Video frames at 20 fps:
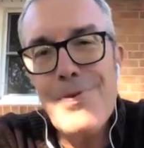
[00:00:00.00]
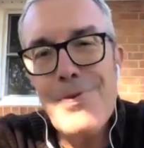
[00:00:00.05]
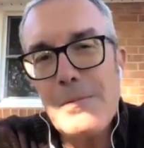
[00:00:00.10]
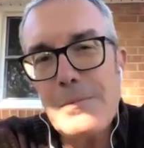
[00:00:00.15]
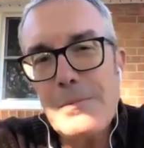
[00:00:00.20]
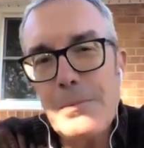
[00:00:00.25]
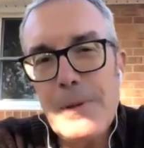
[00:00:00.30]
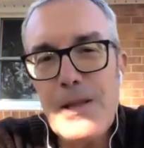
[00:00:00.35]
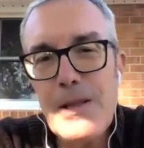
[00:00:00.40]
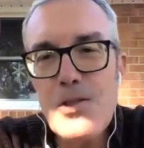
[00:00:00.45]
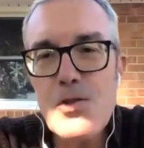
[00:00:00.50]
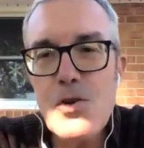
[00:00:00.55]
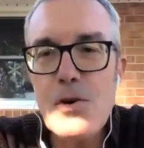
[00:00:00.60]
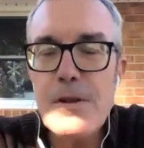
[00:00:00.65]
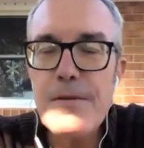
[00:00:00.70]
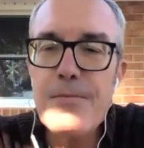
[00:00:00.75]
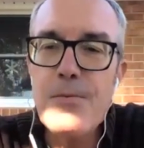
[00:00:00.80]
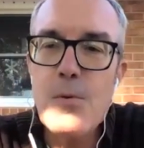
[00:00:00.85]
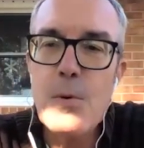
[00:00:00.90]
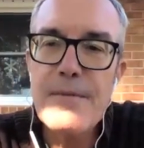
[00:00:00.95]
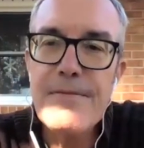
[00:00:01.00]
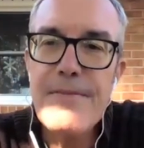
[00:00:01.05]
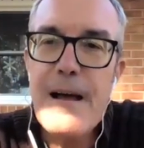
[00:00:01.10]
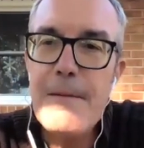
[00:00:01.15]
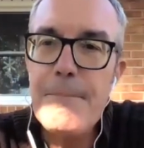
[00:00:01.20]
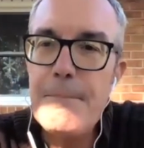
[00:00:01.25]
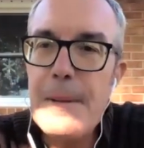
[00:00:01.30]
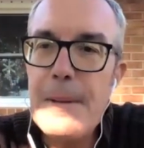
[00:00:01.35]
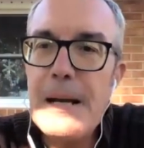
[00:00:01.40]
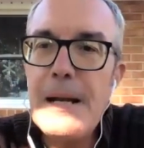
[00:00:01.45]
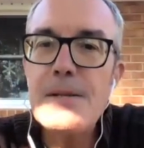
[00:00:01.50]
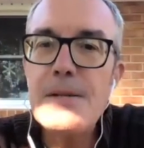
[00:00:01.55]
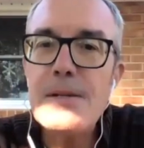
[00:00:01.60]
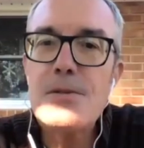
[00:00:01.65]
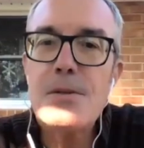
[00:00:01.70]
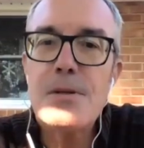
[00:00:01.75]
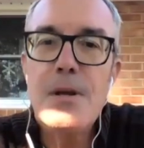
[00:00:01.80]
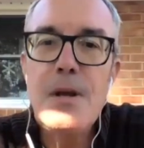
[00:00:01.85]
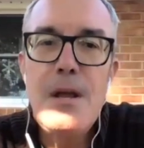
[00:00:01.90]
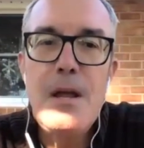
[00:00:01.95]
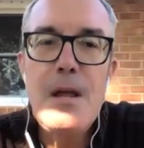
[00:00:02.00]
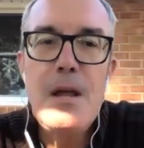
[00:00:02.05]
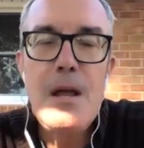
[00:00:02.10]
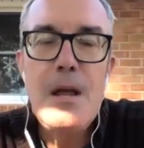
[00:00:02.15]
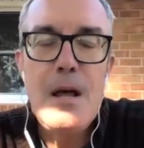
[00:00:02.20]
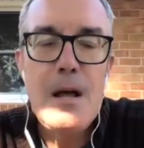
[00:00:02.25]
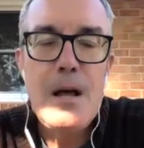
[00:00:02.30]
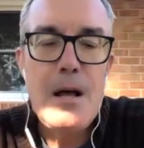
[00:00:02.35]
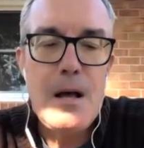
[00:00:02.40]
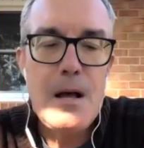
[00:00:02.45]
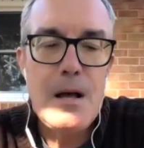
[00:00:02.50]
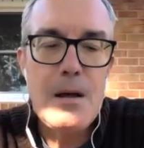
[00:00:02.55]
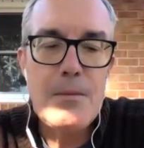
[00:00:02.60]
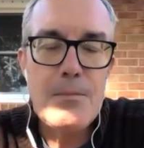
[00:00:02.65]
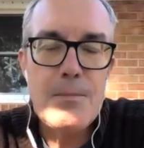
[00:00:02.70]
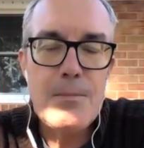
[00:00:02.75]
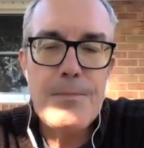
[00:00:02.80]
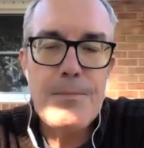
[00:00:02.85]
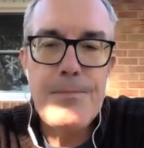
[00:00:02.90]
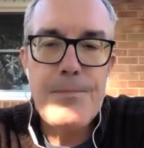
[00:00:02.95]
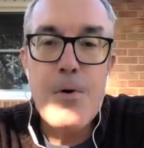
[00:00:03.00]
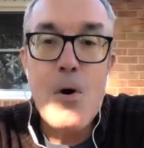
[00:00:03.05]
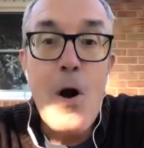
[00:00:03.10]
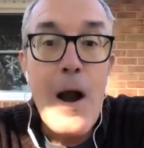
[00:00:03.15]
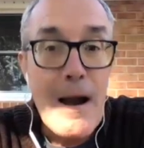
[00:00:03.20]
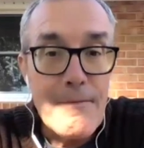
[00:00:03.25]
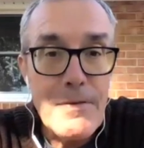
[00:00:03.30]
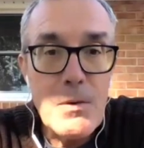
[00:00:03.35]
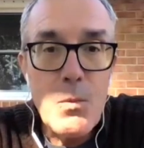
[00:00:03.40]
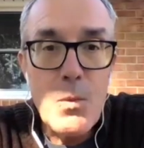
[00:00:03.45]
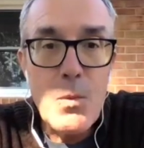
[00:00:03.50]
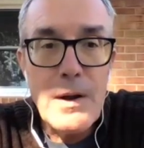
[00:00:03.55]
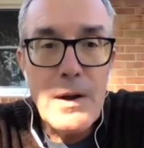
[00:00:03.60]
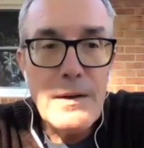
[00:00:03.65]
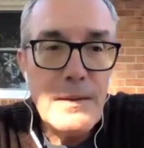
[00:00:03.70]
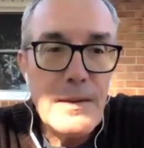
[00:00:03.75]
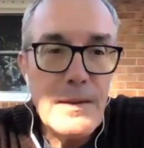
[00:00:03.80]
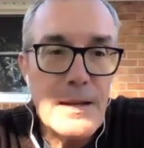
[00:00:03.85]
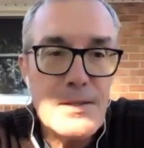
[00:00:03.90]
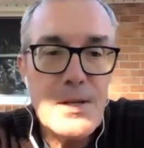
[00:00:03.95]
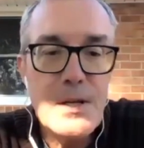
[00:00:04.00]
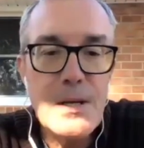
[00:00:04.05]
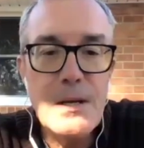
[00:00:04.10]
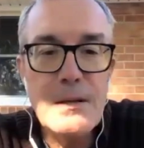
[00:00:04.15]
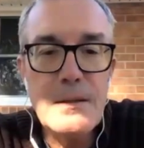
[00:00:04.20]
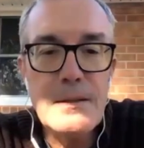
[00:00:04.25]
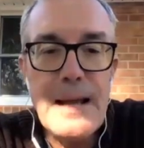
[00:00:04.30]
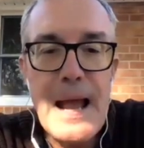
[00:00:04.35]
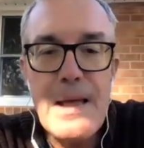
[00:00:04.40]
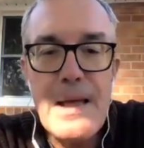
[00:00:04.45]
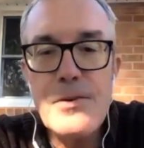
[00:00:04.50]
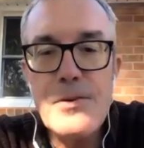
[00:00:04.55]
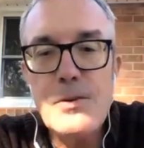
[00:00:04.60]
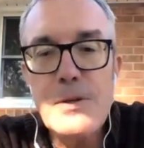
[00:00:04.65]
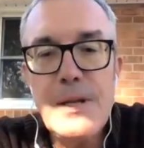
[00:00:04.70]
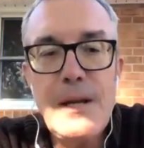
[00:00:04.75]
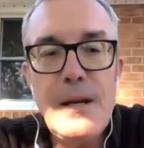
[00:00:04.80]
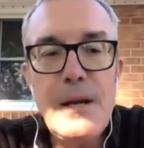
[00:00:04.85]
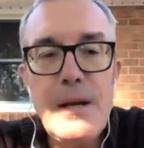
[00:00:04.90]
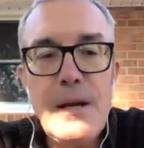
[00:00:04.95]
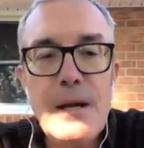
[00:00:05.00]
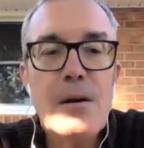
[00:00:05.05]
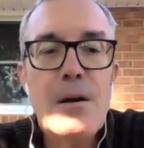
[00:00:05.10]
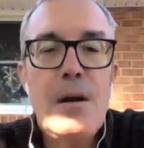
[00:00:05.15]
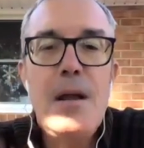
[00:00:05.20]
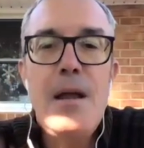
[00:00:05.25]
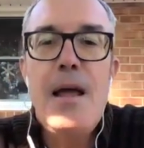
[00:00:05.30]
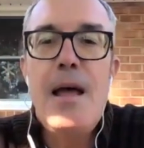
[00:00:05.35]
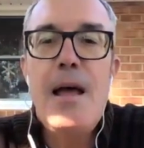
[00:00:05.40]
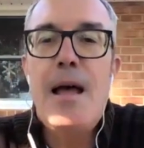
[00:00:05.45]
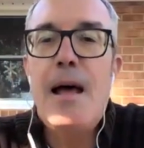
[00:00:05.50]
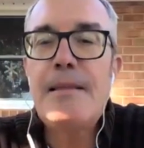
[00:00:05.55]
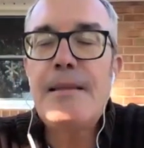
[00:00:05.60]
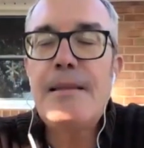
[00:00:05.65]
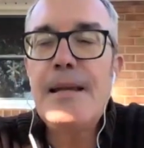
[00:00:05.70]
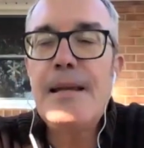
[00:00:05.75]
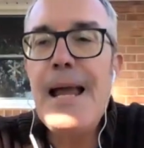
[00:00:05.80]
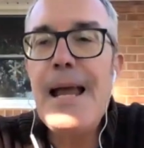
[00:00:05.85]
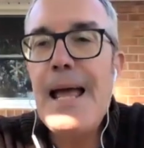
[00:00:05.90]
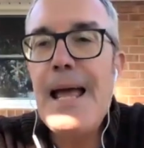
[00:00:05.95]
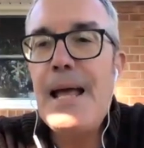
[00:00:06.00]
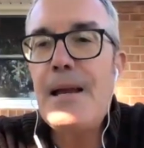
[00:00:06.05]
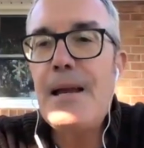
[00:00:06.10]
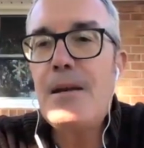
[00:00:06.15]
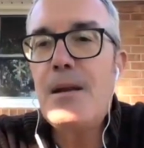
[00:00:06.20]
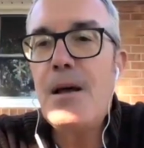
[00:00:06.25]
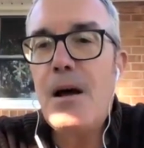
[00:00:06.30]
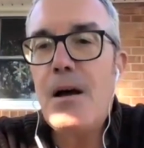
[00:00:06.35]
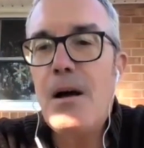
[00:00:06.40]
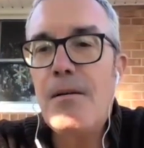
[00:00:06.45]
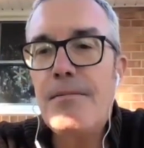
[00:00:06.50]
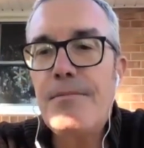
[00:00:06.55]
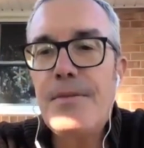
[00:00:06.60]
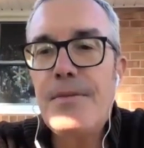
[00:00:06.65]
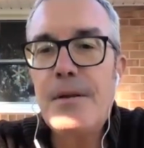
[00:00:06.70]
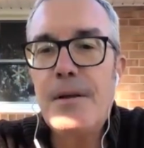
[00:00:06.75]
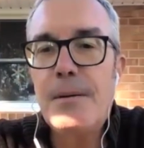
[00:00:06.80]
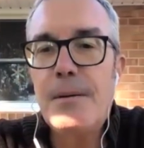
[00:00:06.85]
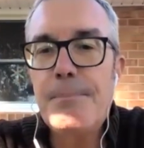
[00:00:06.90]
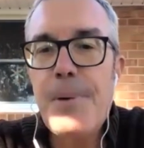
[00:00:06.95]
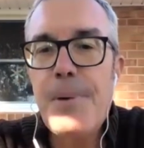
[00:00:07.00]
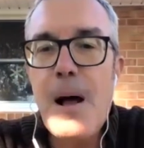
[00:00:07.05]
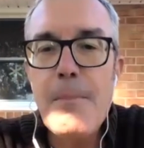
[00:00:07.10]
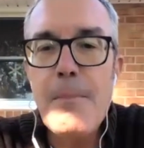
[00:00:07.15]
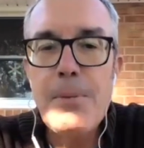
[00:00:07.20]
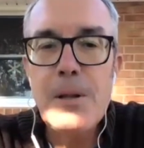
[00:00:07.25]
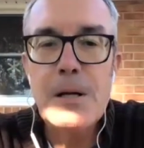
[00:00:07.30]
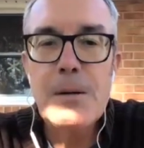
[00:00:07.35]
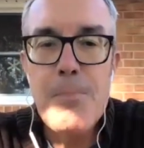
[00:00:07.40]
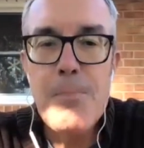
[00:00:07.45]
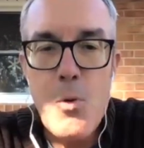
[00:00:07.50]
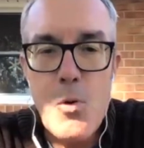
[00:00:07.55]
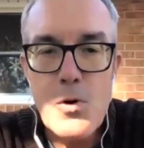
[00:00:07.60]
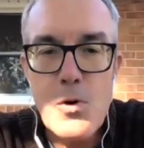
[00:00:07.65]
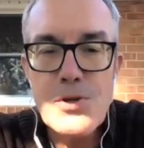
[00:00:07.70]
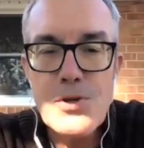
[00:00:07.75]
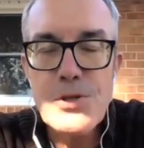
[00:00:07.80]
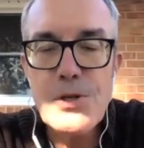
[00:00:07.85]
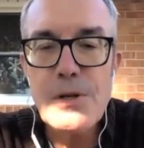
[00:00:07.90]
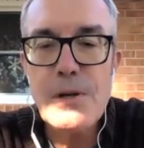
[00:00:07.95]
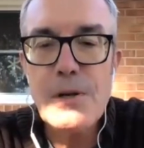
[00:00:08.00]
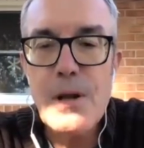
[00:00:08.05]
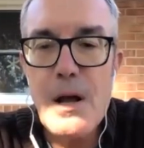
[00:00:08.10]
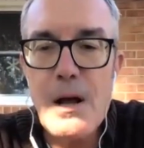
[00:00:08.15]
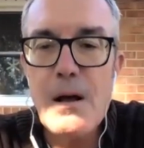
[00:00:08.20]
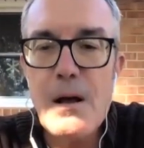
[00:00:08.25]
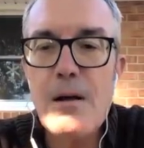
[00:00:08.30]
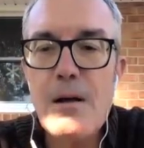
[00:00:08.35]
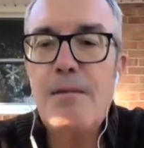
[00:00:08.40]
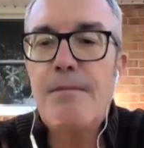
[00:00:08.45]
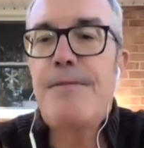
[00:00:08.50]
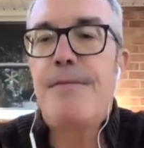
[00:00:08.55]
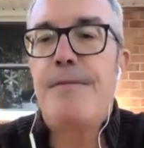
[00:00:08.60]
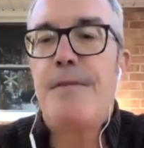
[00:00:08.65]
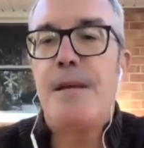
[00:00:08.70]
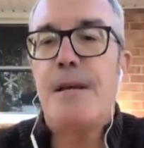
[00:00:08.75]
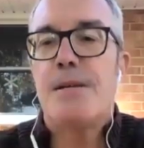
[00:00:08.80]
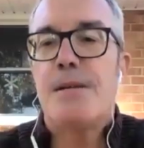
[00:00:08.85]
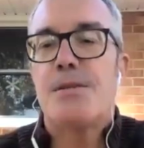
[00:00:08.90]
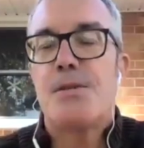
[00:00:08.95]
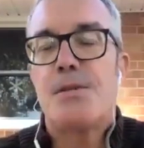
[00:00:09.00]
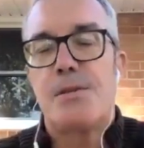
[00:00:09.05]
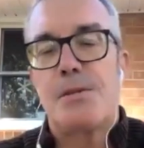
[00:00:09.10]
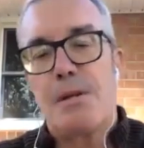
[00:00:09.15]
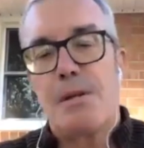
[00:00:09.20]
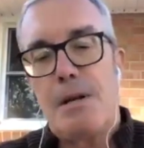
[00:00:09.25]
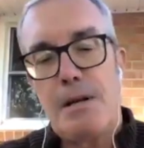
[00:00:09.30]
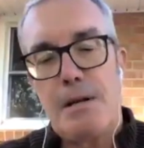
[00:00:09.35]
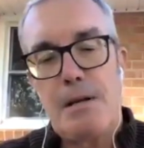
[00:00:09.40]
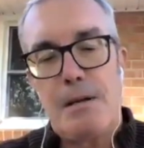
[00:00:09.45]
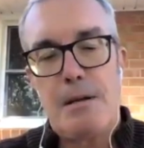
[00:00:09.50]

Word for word: probably thirty, forty-five minutes uh, for everyone that's he gathered here. At the end of the public portion of this